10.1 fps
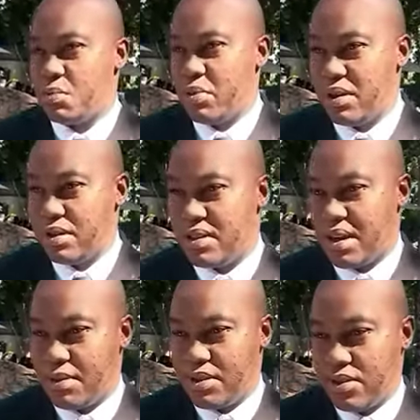bill and
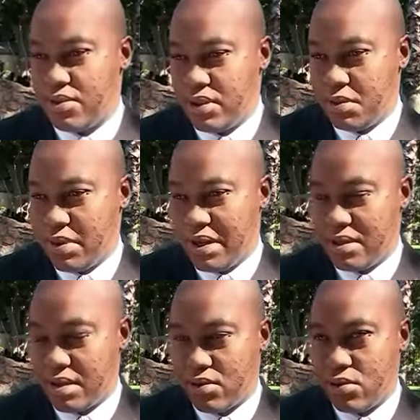cybersecurity bill,
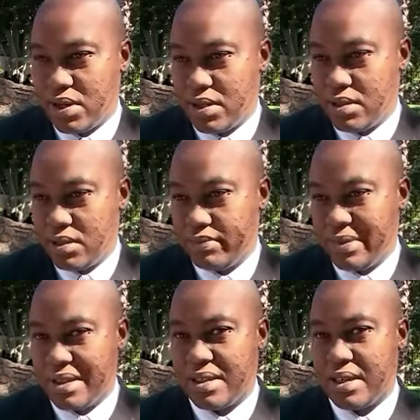as they call it,
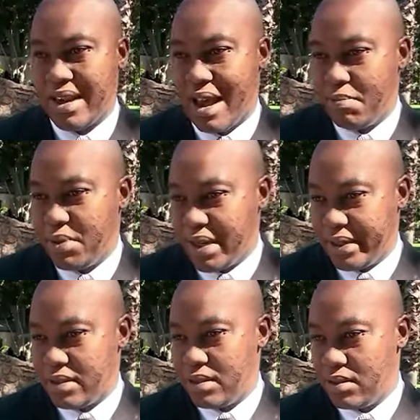is an
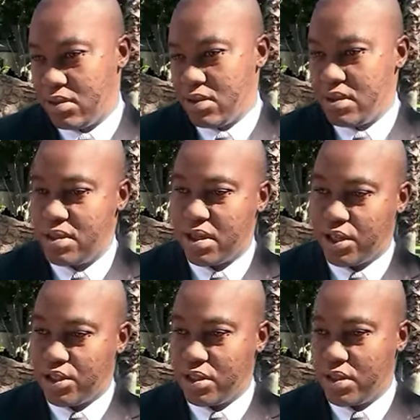update on the
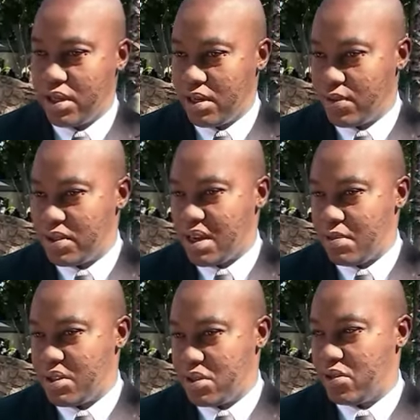section dealing with
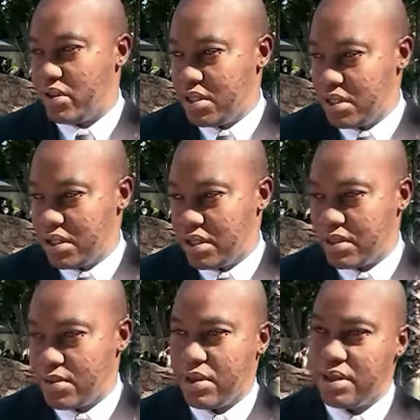cybersecurity
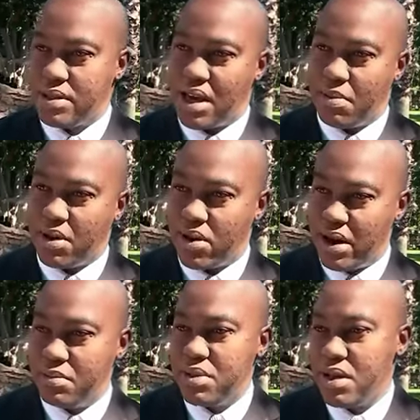as well as
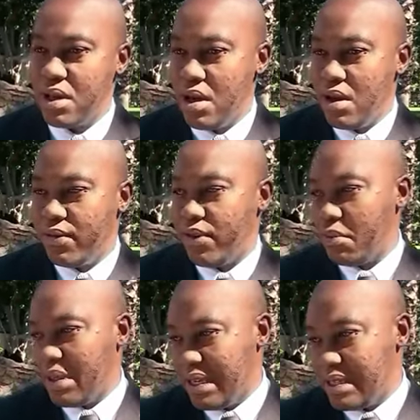cybercrimes from
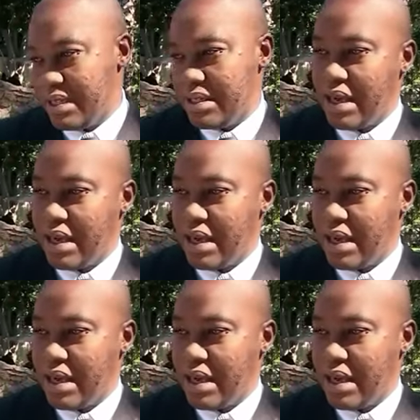the ECT